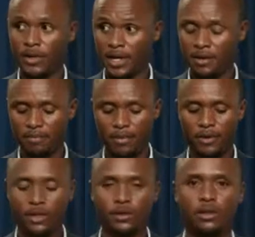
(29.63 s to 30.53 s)
Ready?
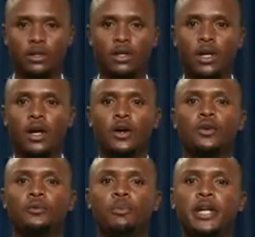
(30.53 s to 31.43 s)
Cool.
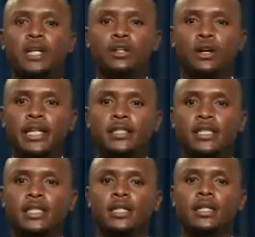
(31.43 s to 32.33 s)
Good morning,
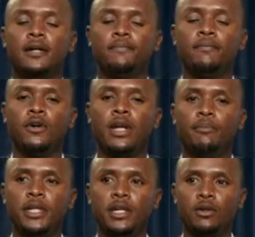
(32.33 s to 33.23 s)
colleagues. All our
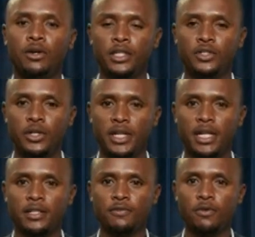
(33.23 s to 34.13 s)
media colleagues joining
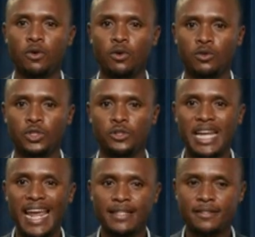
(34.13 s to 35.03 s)
us for
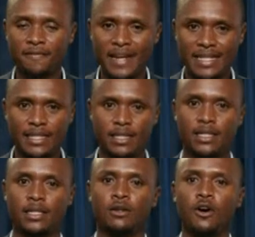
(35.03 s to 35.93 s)
today's
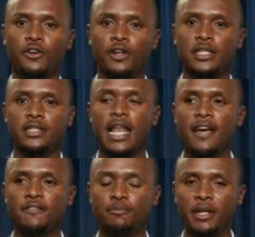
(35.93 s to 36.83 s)
first Congress
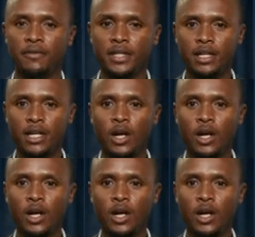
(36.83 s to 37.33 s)
live briefing.